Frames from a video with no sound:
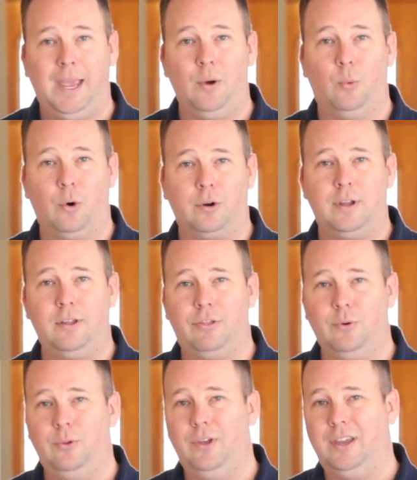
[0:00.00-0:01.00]
and
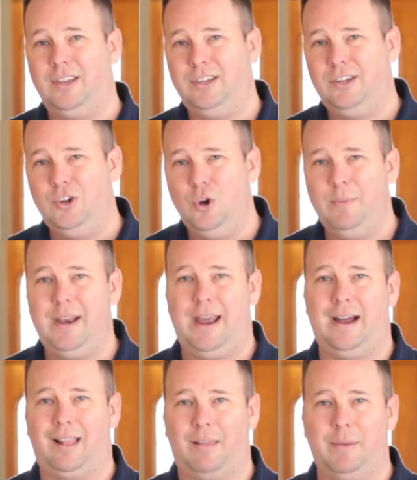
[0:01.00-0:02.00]
working through the
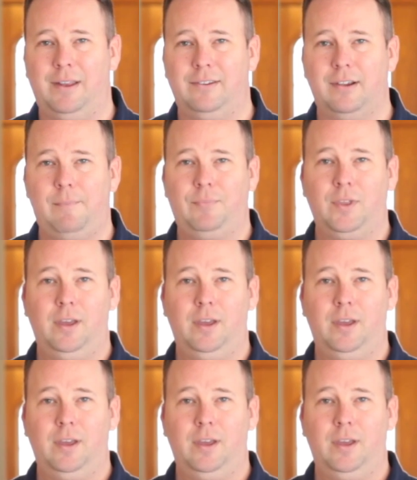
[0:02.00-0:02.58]
human element